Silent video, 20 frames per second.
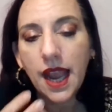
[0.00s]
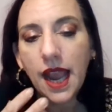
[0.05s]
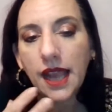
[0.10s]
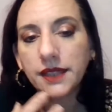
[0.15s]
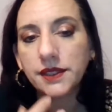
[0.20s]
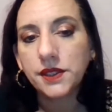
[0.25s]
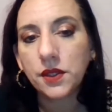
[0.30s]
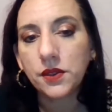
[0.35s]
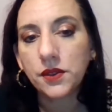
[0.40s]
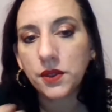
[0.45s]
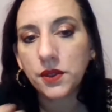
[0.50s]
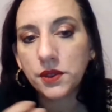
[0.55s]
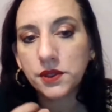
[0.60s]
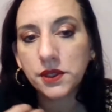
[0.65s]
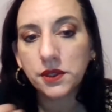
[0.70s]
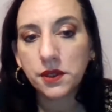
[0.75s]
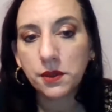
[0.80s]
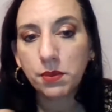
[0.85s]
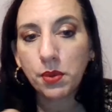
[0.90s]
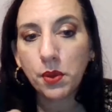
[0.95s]
And so those
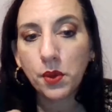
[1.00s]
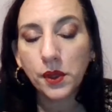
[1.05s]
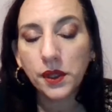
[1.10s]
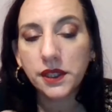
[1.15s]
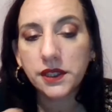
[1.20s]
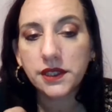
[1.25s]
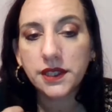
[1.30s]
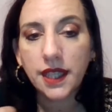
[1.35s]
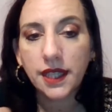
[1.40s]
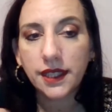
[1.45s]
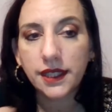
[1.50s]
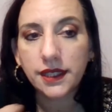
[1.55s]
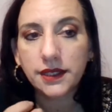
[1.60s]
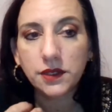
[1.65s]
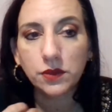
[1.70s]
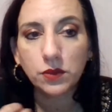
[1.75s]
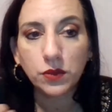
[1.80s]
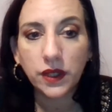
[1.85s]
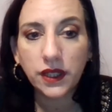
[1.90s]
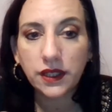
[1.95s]
are the pores that
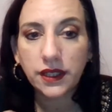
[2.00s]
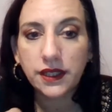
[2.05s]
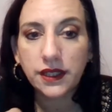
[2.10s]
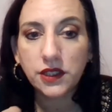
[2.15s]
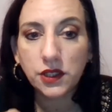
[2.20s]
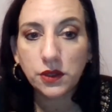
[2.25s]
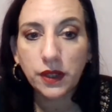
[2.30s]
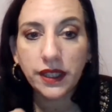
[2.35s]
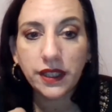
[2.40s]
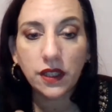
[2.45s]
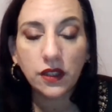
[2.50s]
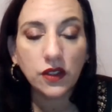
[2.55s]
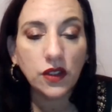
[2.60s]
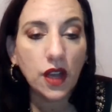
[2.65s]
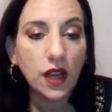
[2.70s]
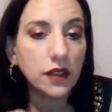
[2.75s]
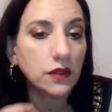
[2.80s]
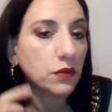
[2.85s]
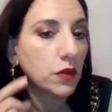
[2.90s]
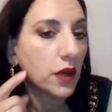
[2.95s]
it's really doing a
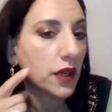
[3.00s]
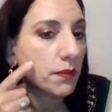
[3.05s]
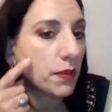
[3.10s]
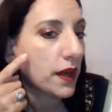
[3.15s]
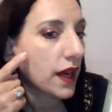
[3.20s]
lot of work.